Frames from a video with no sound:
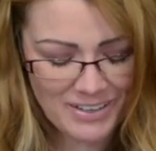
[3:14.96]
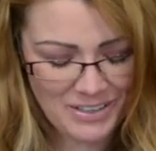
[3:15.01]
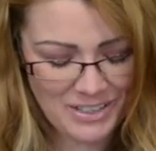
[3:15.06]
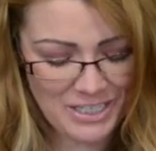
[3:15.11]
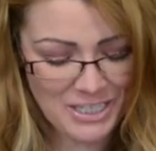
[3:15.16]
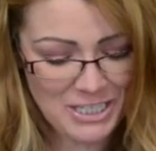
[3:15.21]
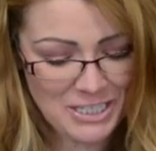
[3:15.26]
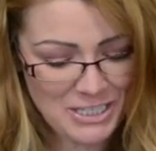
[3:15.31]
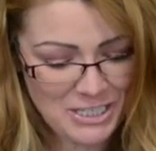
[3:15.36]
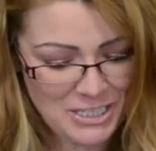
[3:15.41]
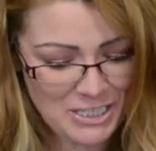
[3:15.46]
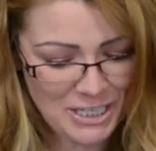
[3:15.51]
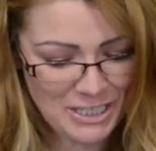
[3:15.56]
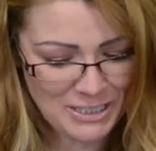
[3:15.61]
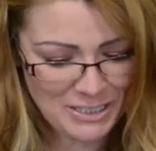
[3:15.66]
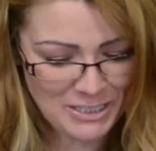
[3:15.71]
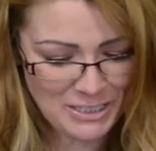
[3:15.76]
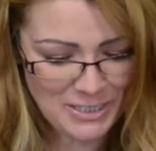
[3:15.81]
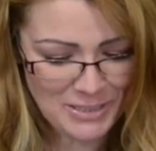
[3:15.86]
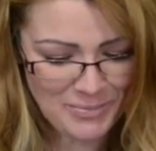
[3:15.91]
or
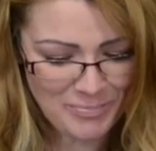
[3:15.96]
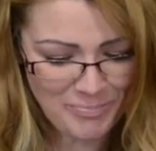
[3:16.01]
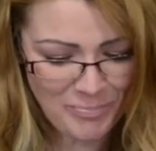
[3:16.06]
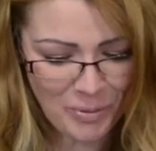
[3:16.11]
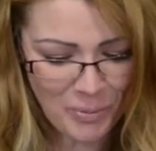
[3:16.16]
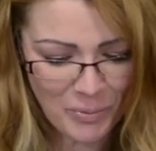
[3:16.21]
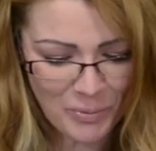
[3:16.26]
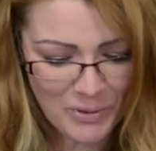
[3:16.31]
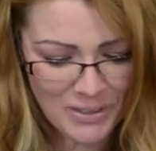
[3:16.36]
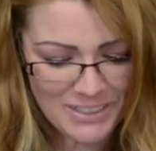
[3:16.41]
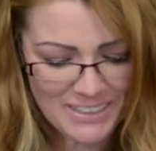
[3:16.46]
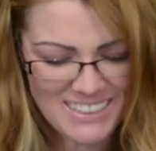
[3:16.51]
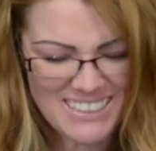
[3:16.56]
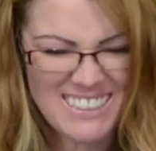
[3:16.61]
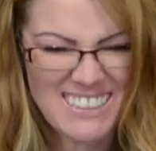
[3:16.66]
congested pores.